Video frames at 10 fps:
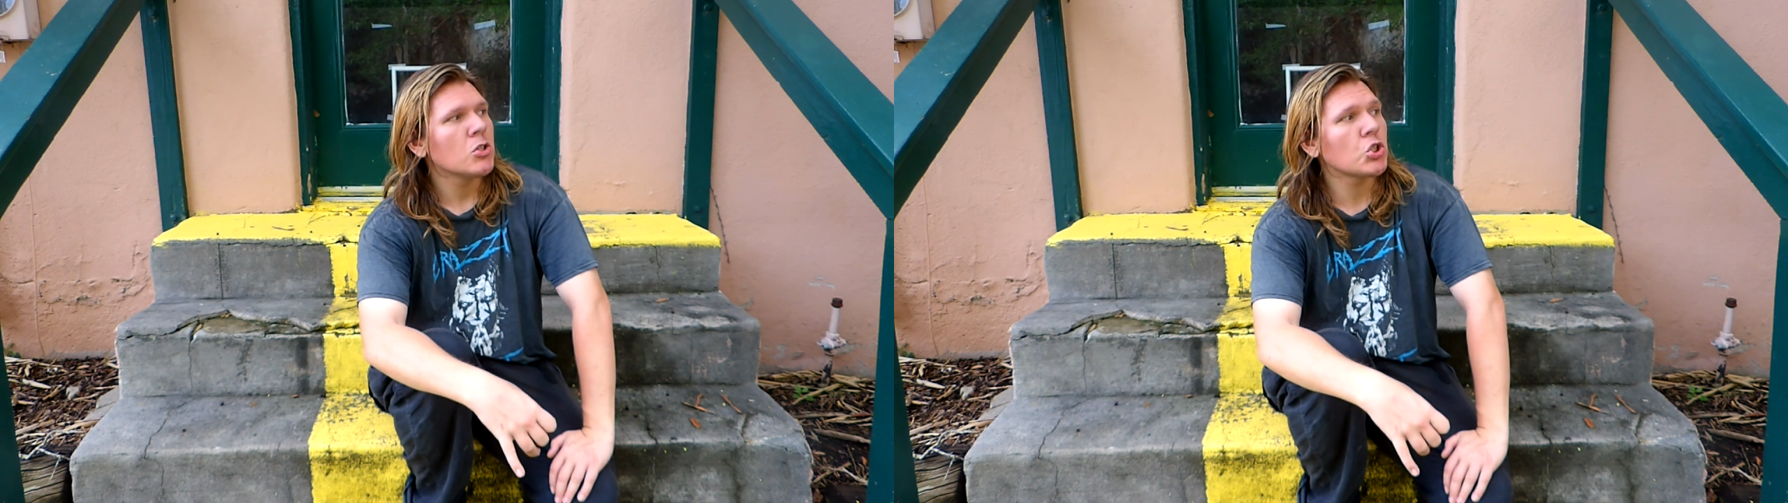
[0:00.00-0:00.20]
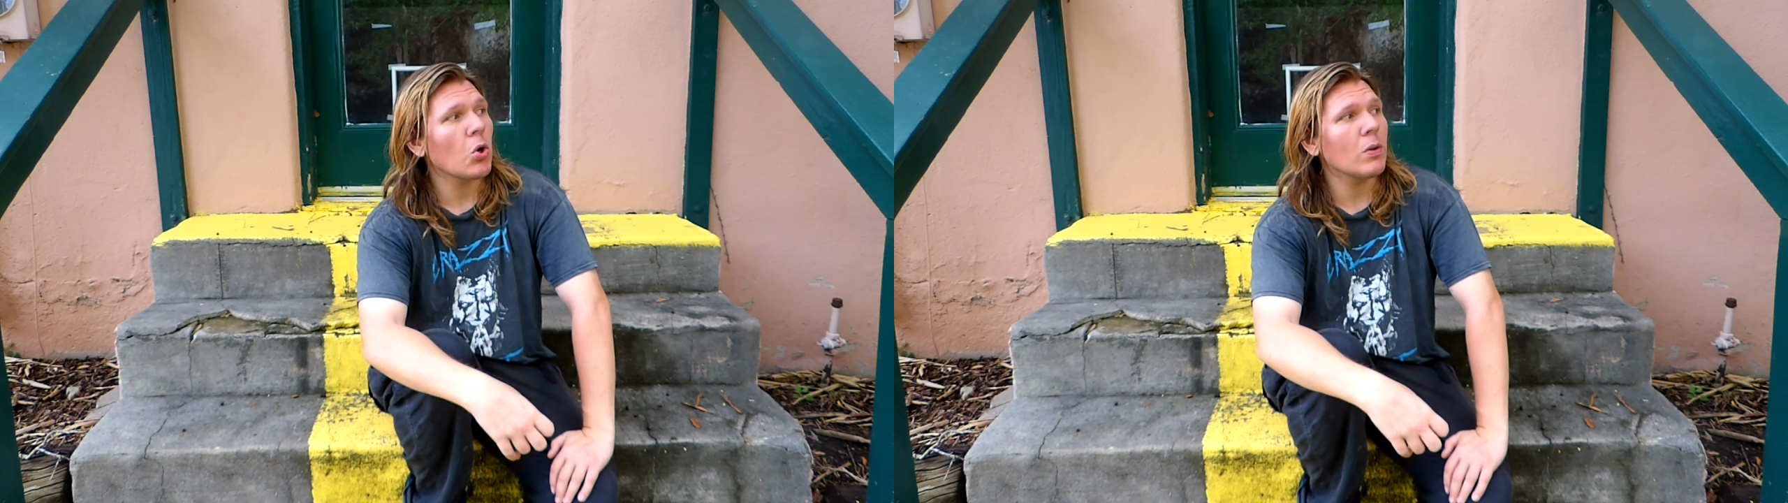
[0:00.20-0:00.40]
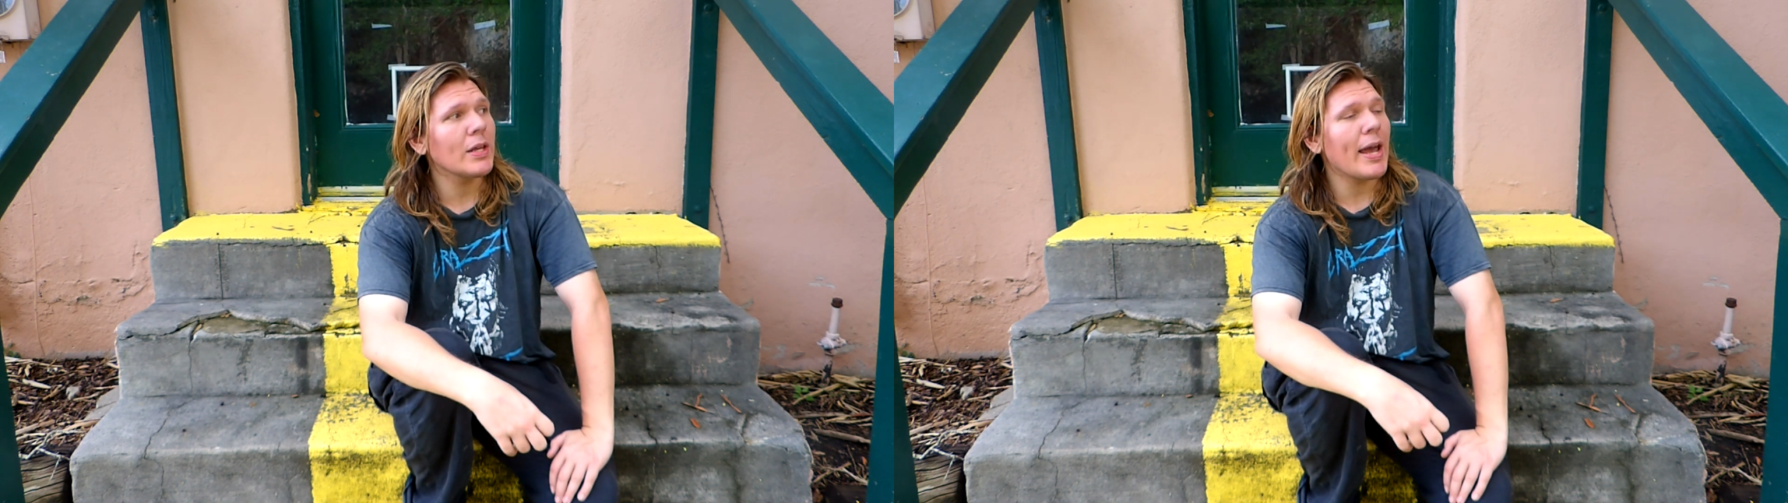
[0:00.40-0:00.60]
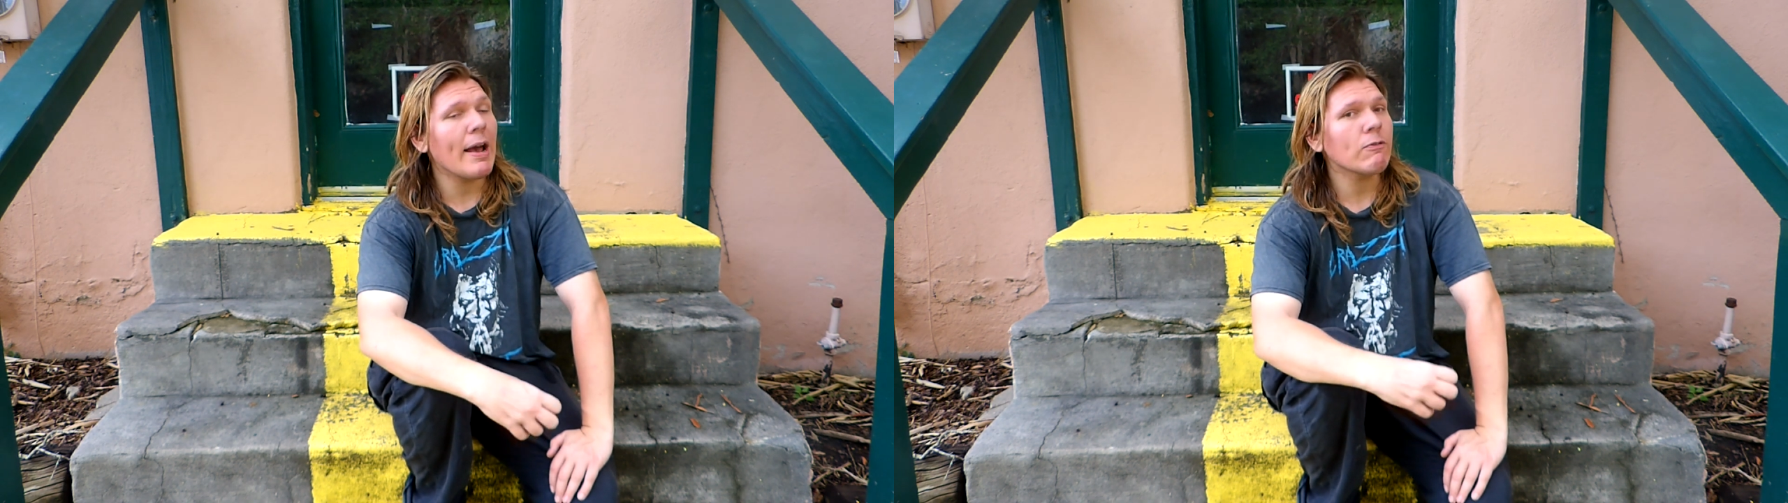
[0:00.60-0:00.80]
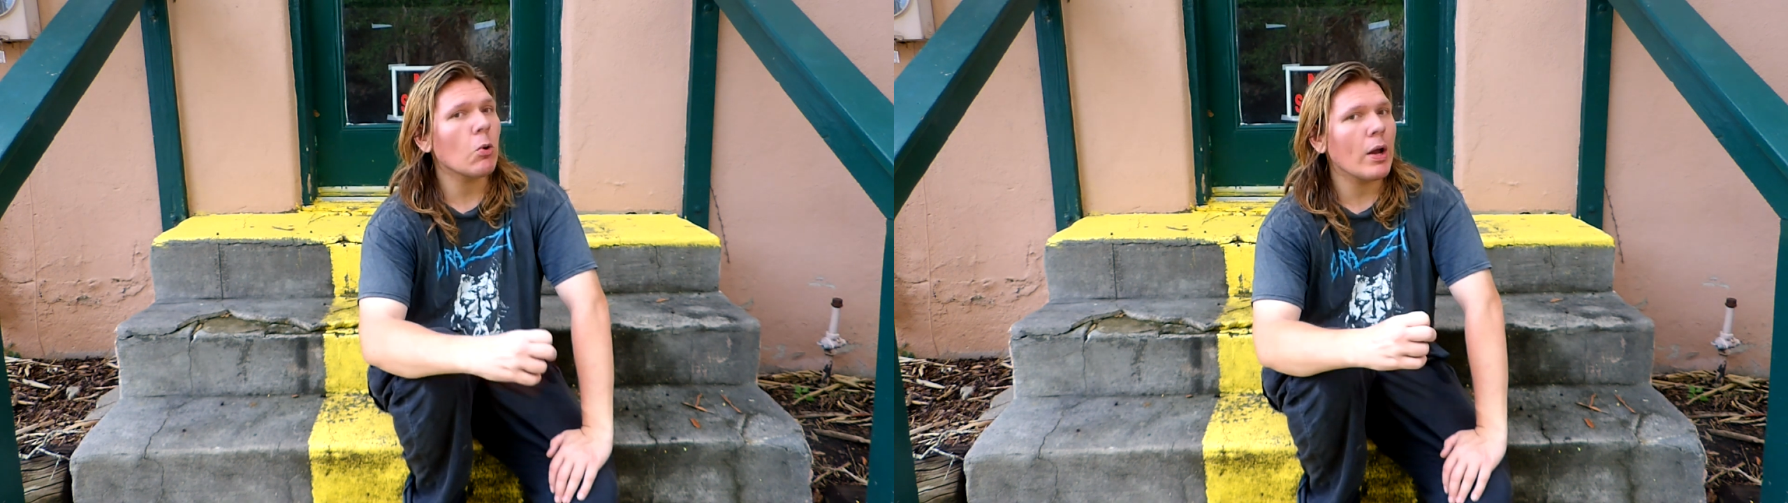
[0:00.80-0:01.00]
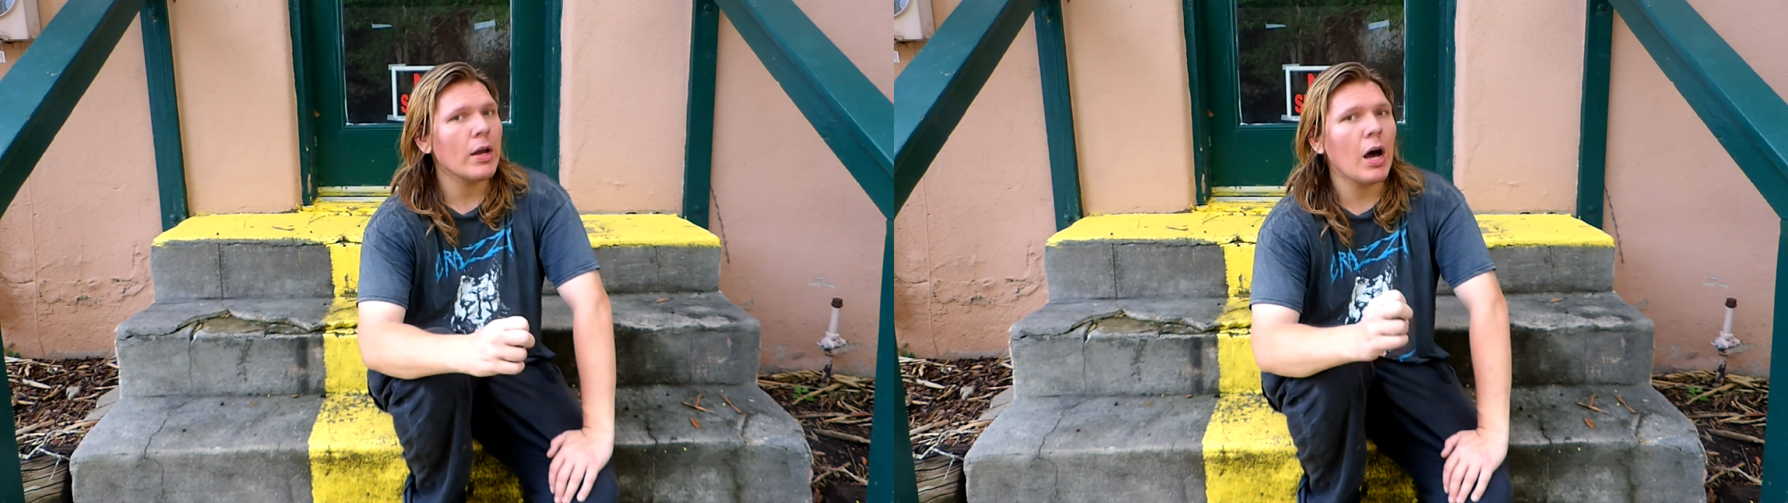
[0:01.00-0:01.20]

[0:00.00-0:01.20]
shortly after I